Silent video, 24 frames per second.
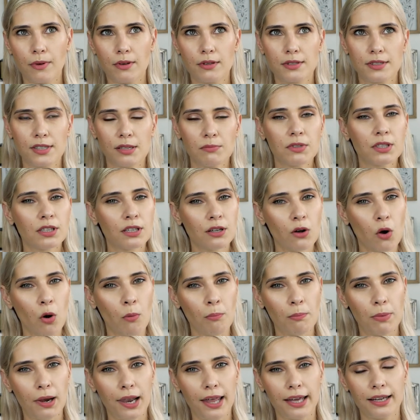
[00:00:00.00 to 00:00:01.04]
similar
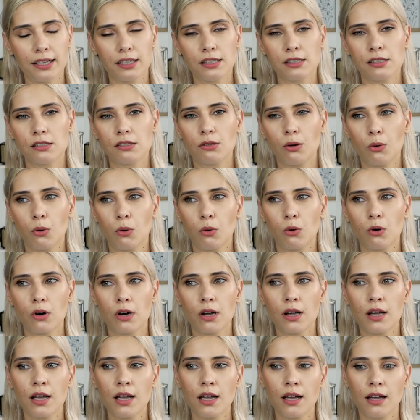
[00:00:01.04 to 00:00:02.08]
complaints
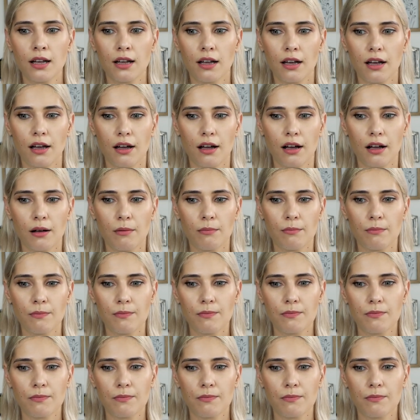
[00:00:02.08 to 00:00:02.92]
or um,